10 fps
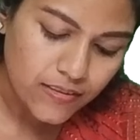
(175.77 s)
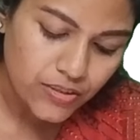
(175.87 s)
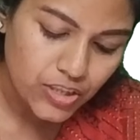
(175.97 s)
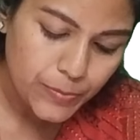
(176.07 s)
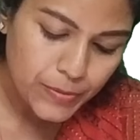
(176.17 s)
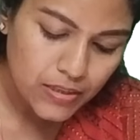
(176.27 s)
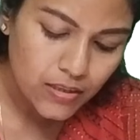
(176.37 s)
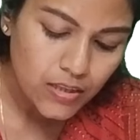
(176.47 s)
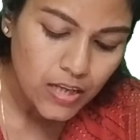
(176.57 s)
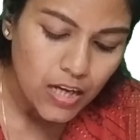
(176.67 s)
the GP
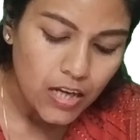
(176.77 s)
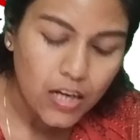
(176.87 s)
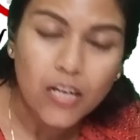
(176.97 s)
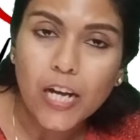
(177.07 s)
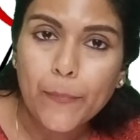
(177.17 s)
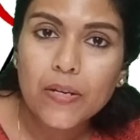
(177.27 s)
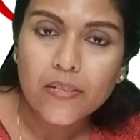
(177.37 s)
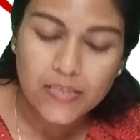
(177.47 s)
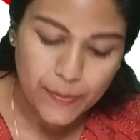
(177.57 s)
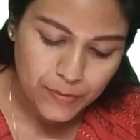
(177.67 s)
coupled
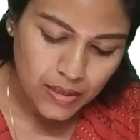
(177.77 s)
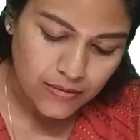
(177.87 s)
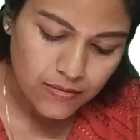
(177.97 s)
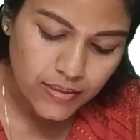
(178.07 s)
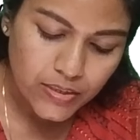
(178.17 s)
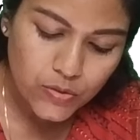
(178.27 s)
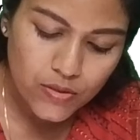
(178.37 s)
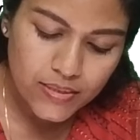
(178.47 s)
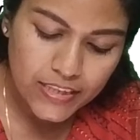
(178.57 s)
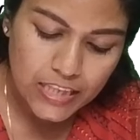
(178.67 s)
receptors linked to
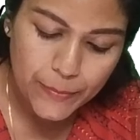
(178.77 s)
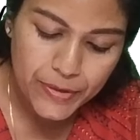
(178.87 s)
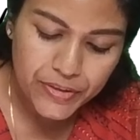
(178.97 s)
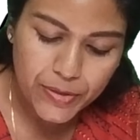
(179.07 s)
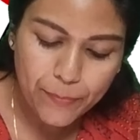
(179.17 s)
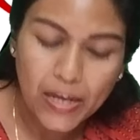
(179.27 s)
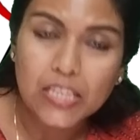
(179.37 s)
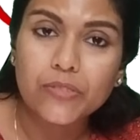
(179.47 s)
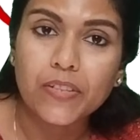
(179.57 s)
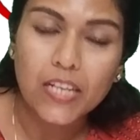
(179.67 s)
this inhibitory
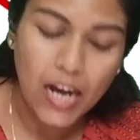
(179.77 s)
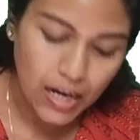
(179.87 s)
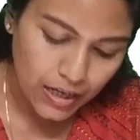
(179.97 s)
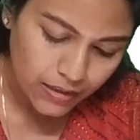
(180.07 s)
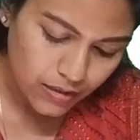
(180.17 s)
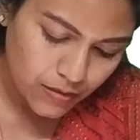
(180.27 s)
pathway are